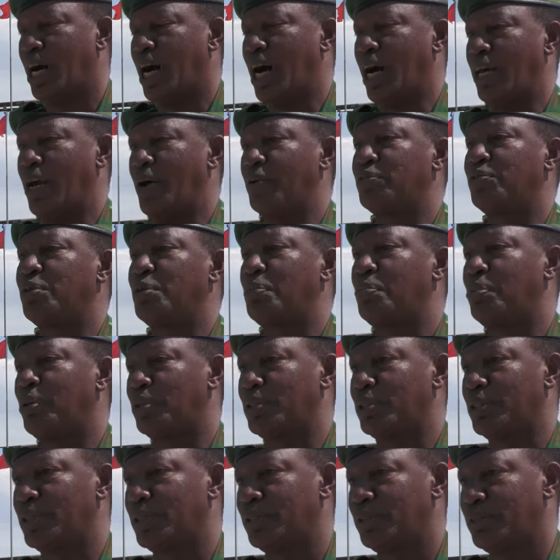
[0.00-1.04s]
I have to
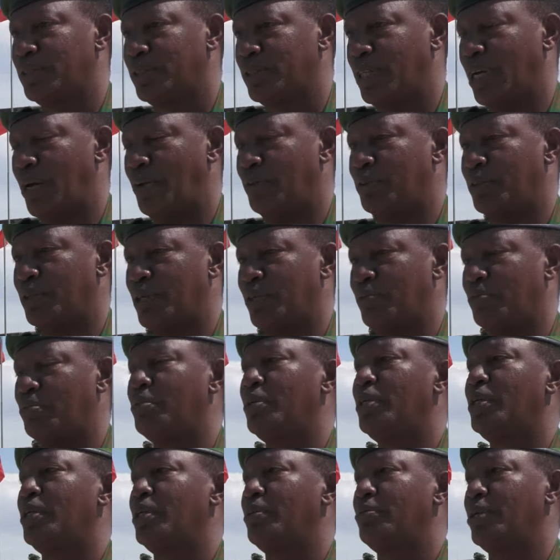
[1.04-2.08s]
report. I have to win
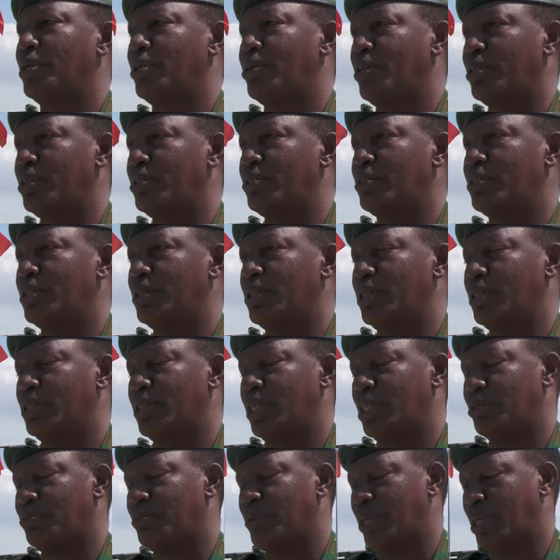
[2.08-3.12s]
because this
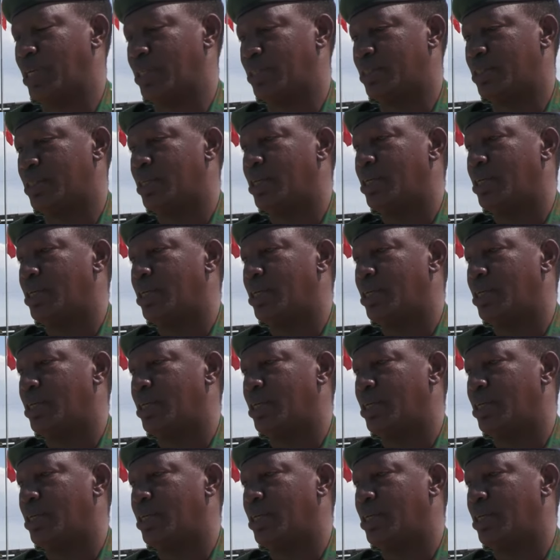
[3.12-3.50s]
experience.